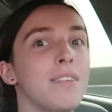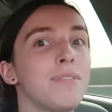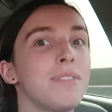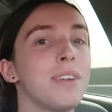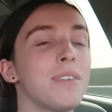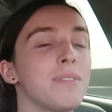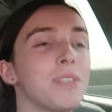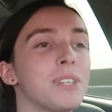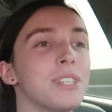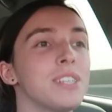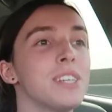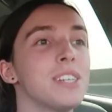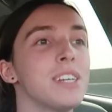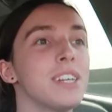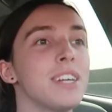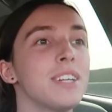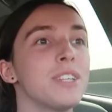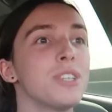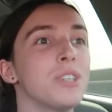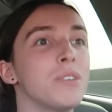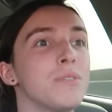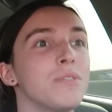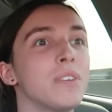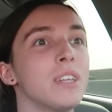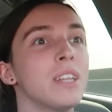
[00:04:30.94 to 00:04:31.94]
I've never seen an
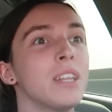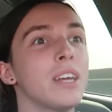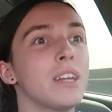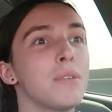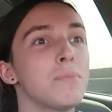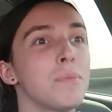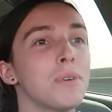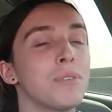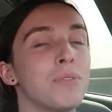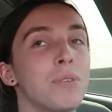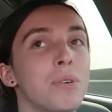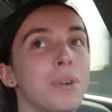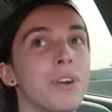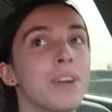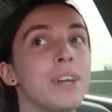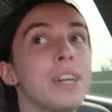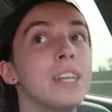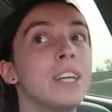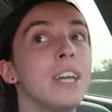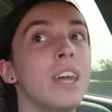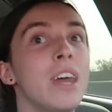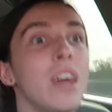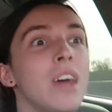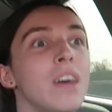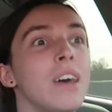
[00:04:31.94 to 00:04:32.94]
HOV lane before.
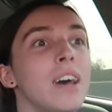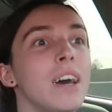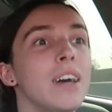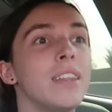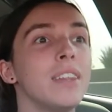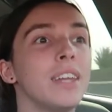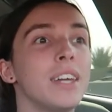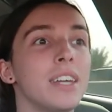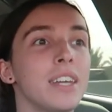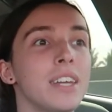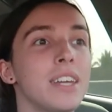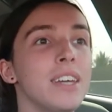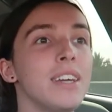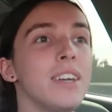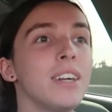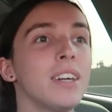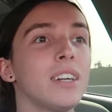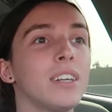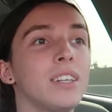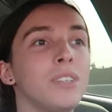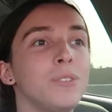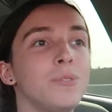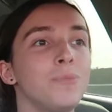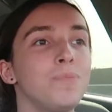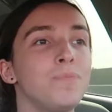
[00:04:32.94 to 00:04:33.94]
And then
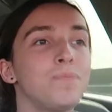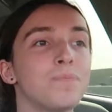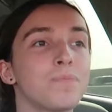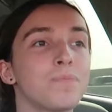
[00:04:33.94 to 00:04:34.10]
here